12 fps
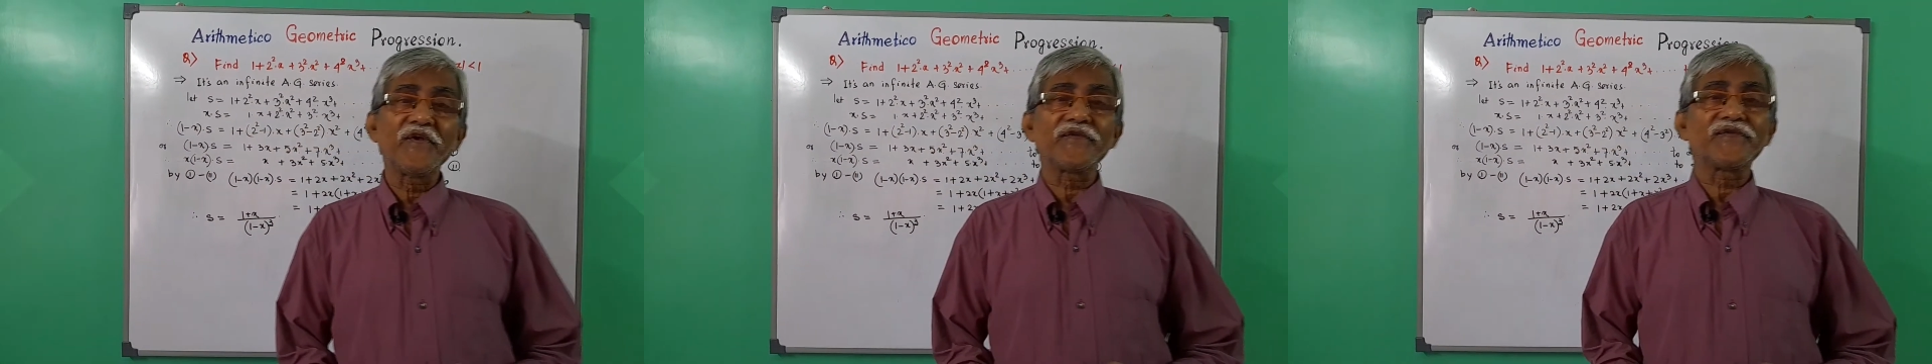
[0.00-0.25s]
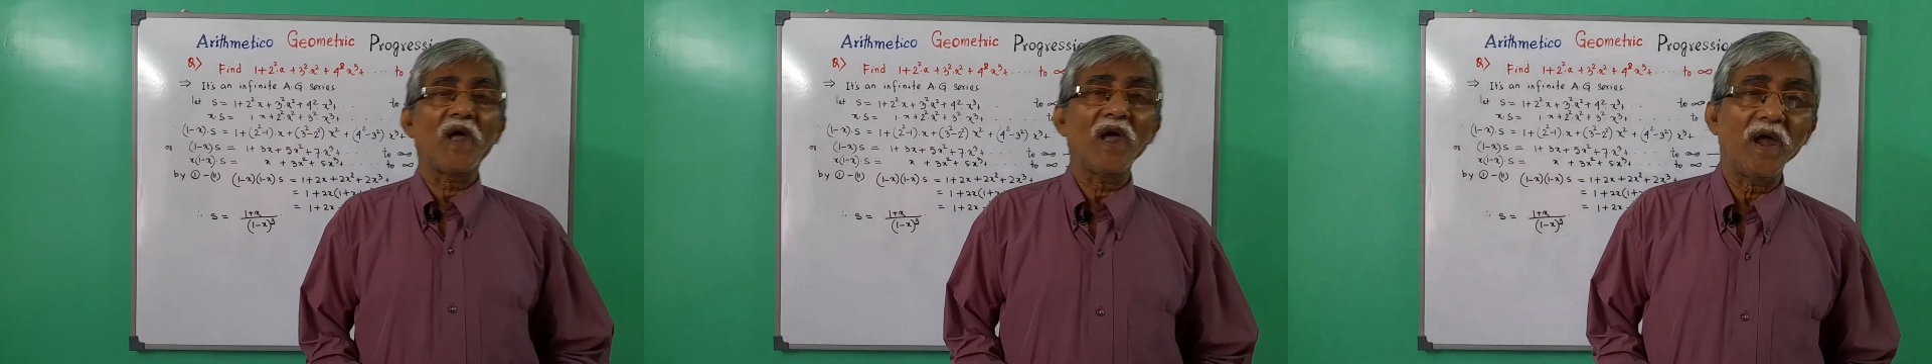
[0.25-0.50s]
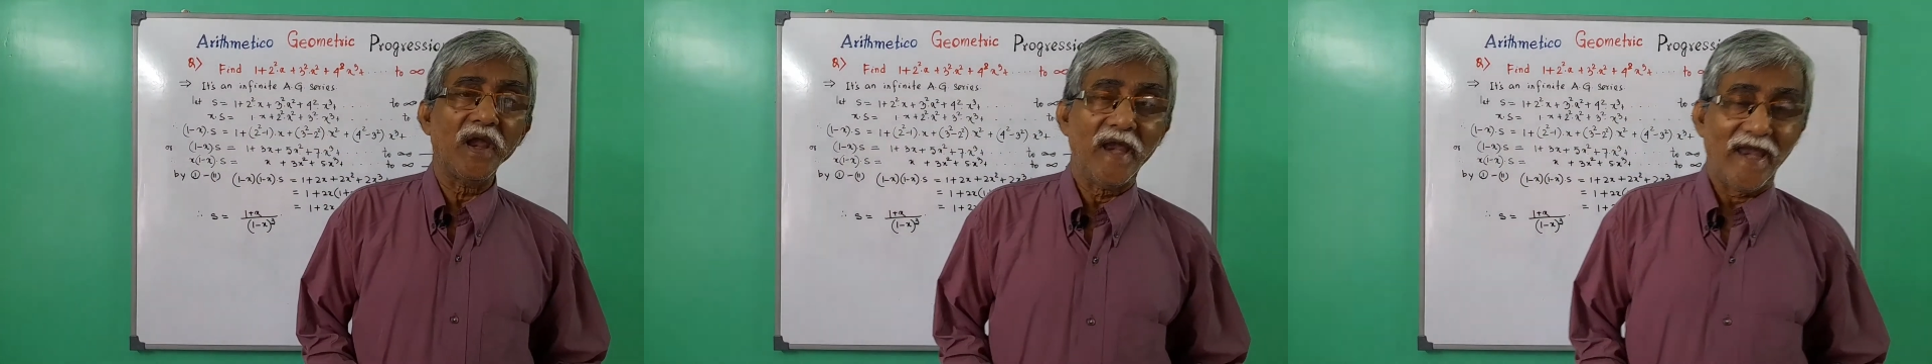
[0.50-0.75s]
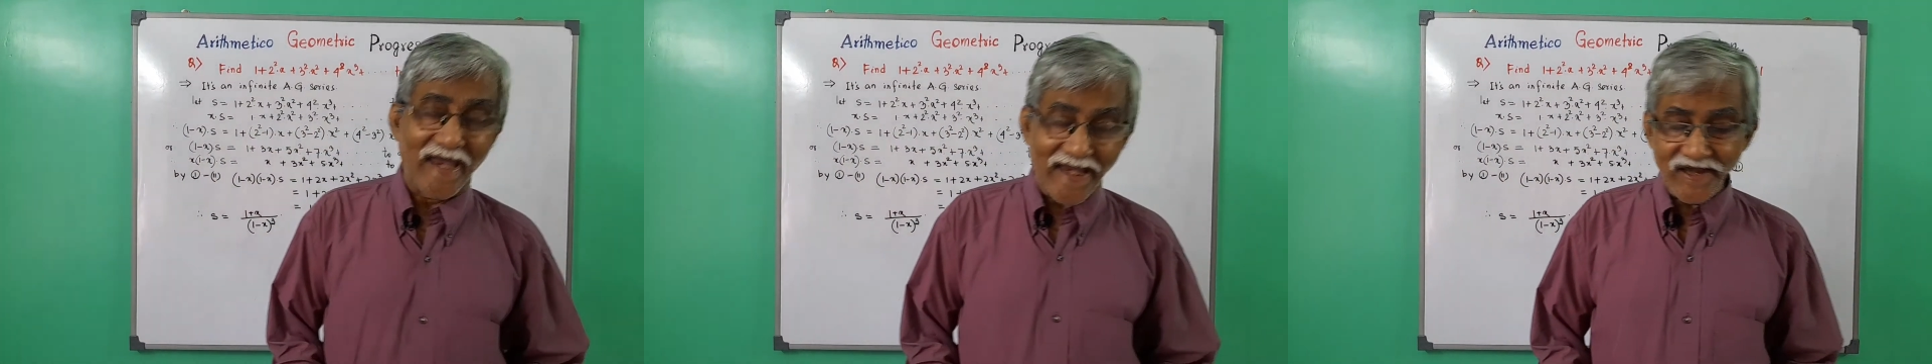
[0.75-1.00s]
is the
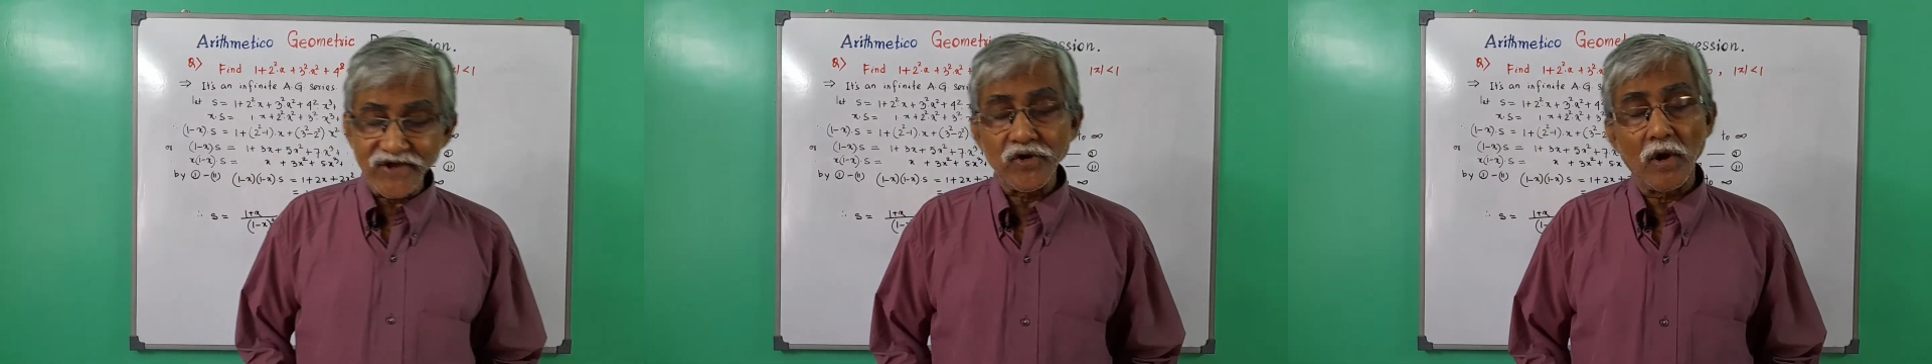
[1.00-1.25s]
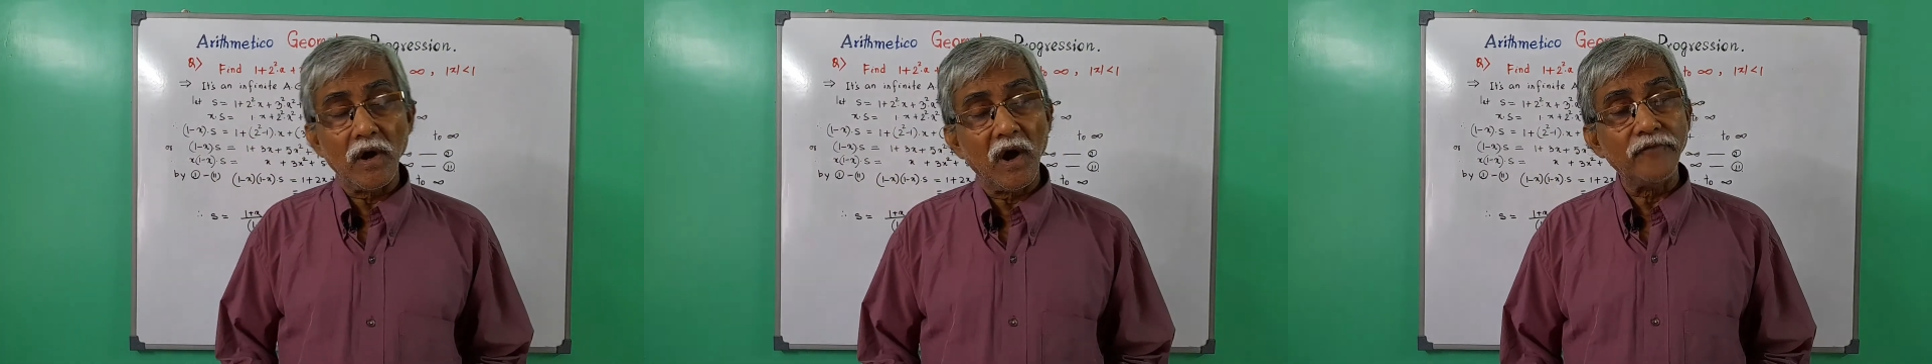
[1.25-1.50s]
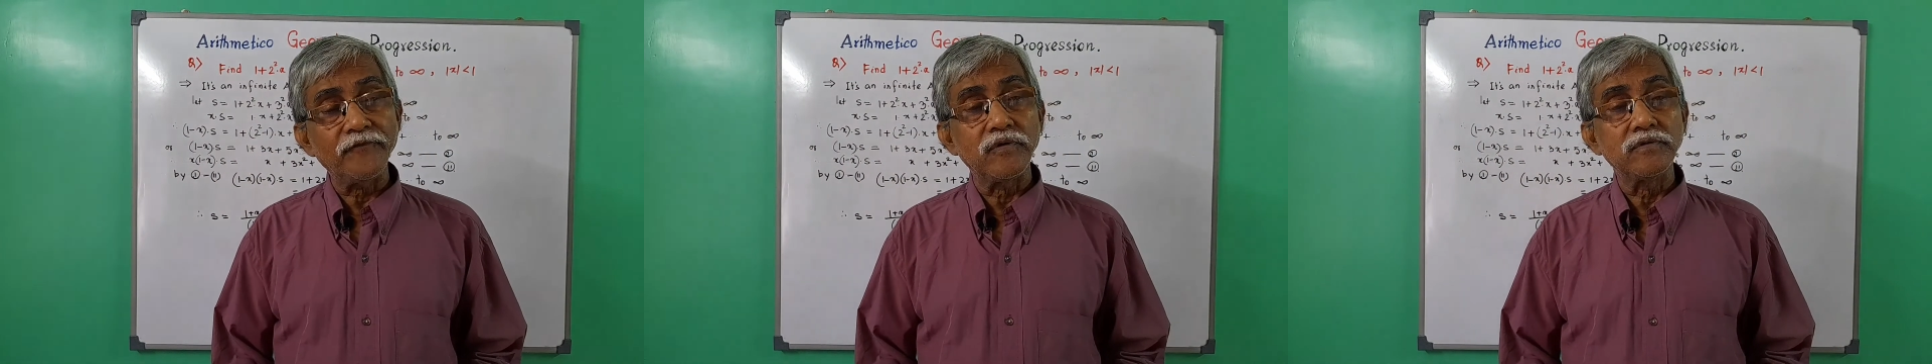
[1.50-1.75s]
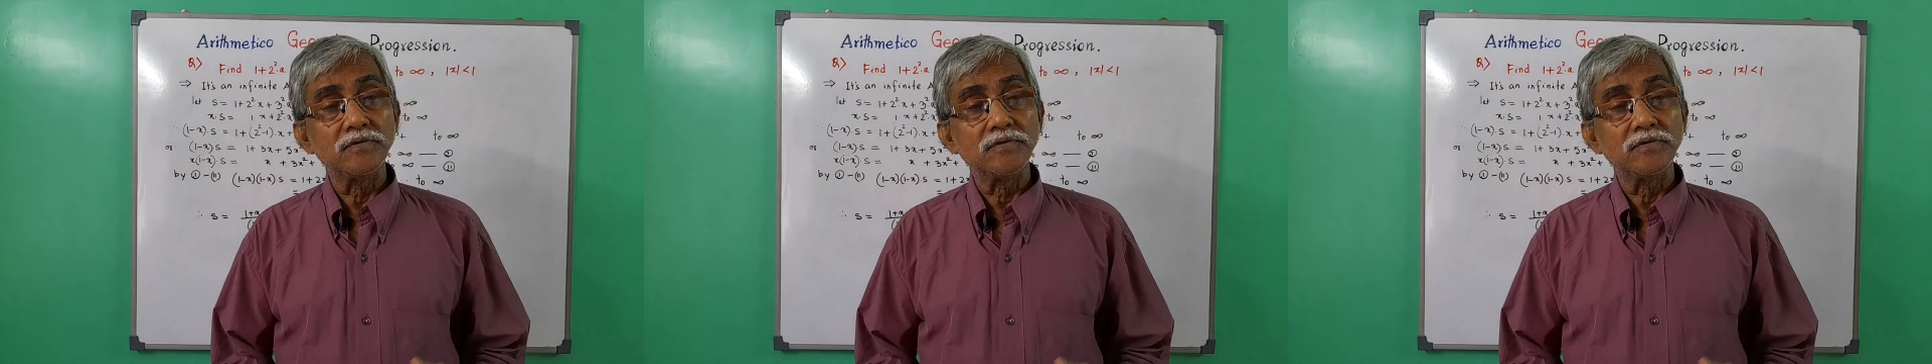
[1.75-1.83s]
end of